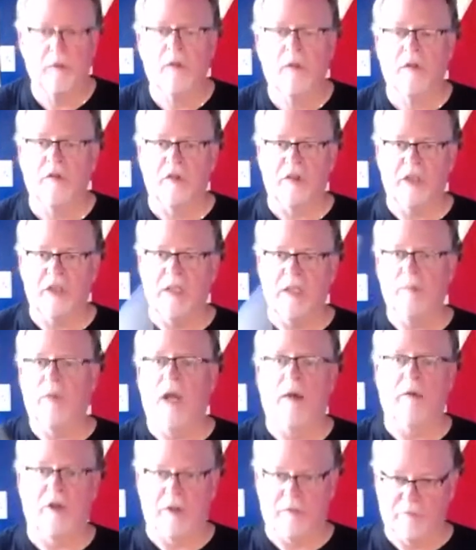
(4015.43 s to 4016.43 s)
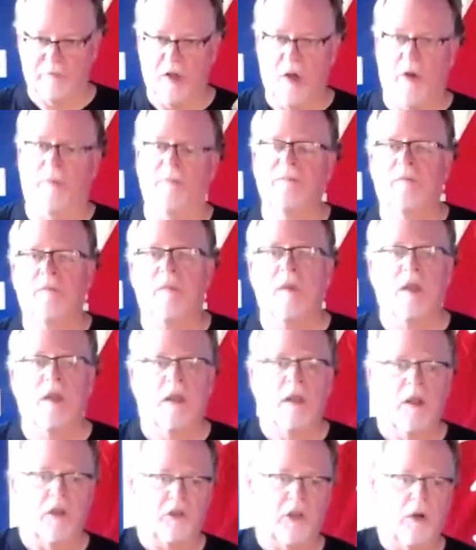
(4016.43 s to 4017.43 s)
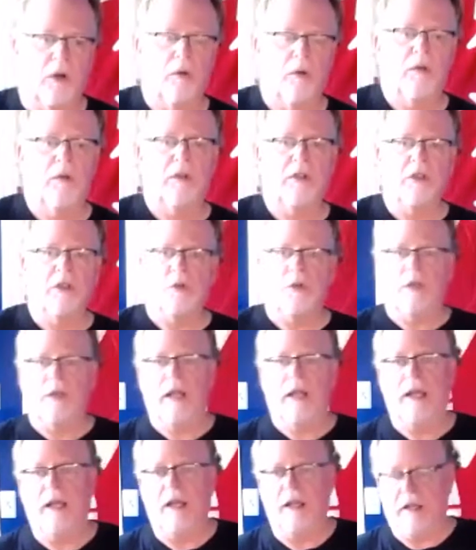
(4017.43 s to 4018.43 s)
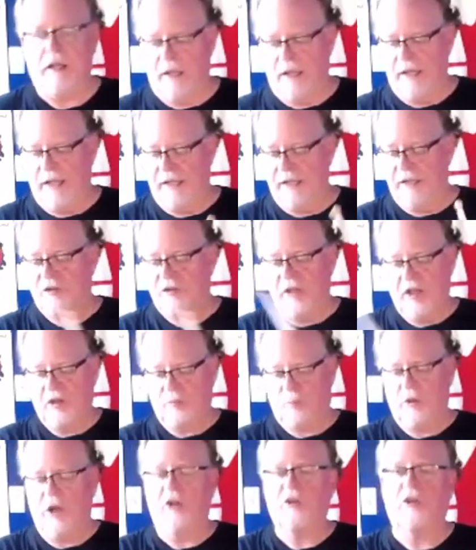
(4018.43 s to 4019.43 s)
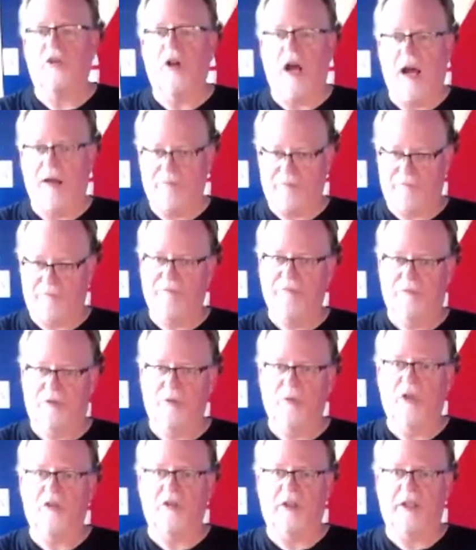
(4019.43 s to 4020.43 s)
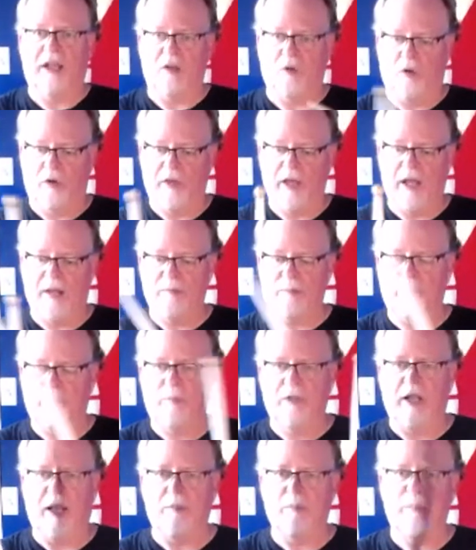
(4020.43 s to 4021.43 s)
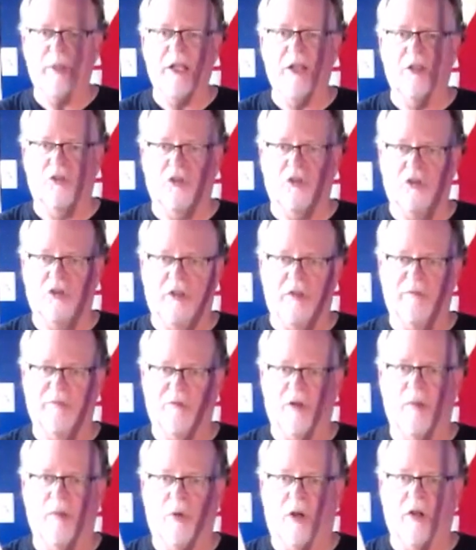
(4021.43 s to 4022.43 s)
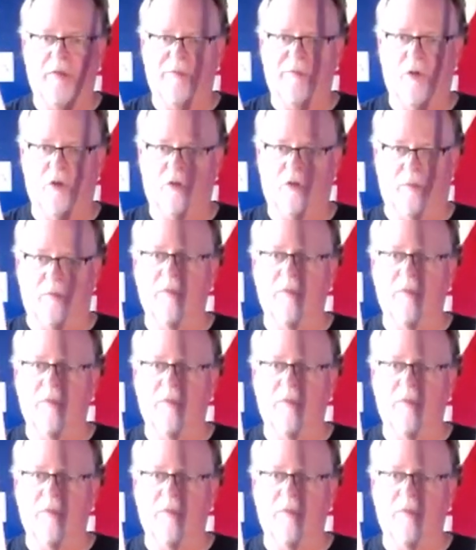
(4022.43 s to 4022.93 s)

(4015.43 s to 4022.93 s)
you keep everything flowing. So you can, and it takes pressure off the wrist again, or that pinch in the front part of the fulcrum,